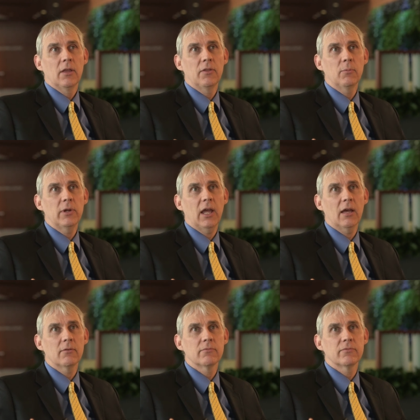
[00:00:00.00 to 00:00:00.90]
Then we
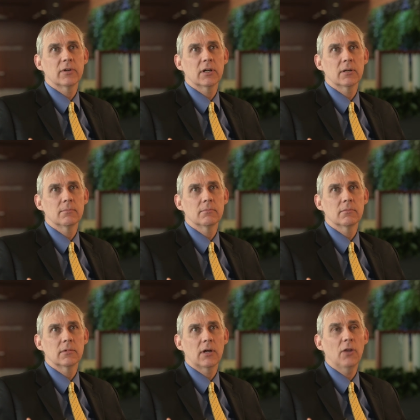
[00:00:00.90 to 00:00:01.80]
have um,
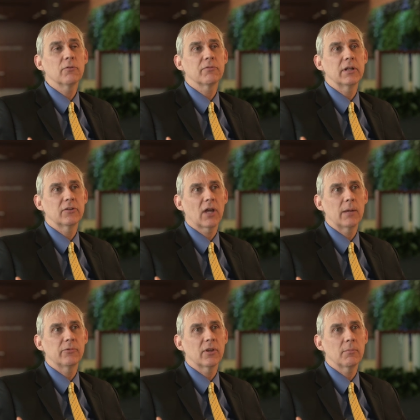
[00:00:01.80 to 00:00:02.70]
other
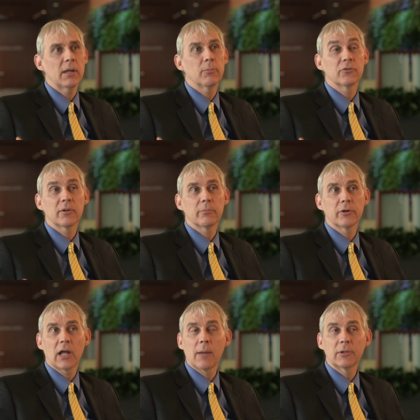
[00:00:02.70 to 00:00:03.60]
phenotypes that may present
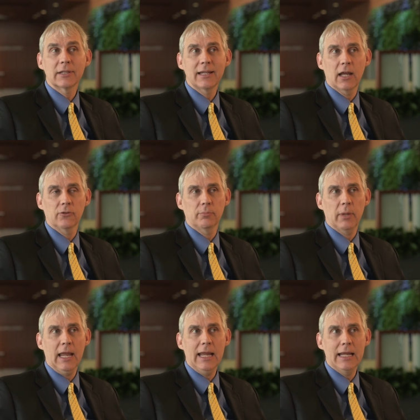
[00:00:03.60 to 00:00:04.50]
predominantly as
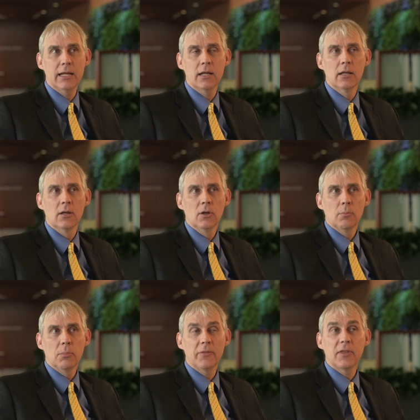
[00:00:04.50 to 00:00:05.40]
pain,
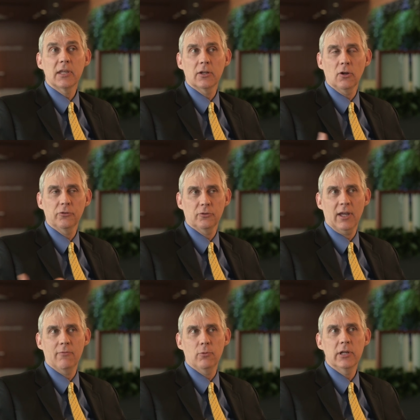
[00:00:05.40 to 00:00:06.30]
but they can also
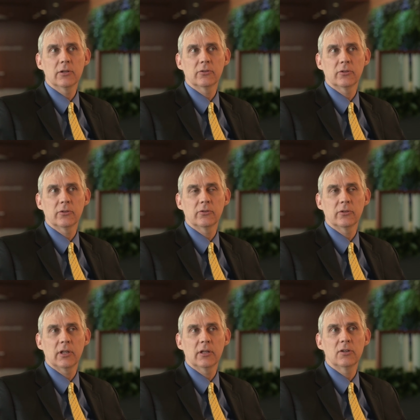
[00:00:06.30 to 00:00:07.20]
have weaknesses
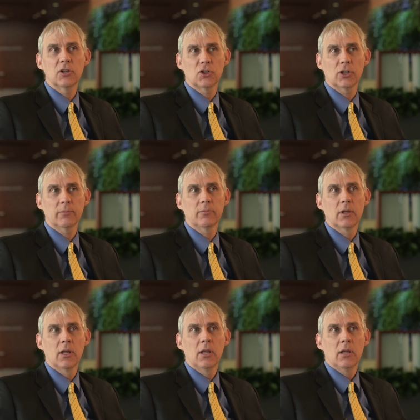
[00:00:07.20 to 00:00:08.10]
in addition.
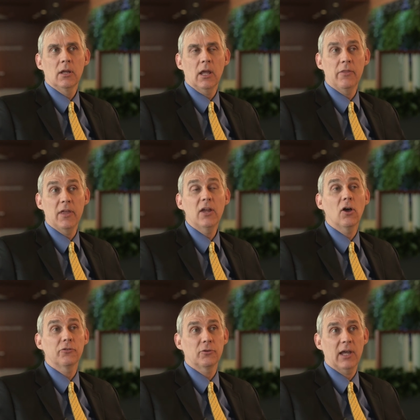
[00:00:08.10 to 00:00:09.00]
And they
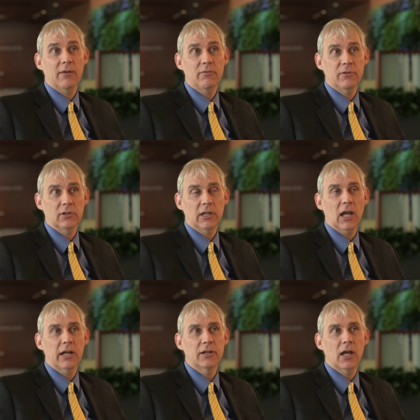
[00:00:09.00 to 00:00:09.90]
also have a fairly
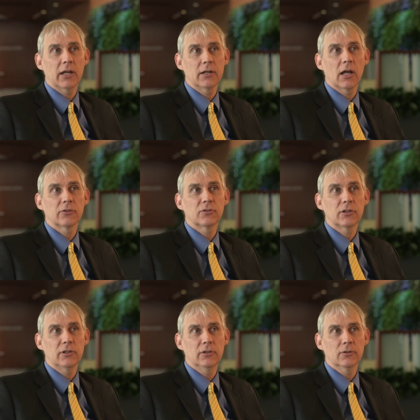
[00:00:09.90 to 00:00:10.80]
high
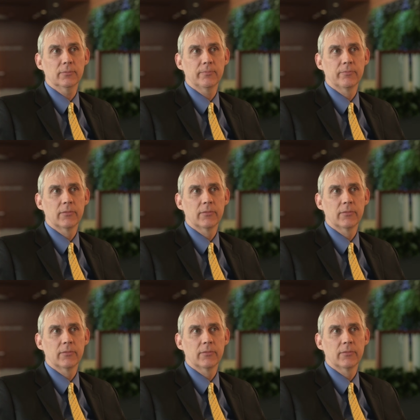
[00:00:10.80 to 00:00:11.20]
diagnostic yield.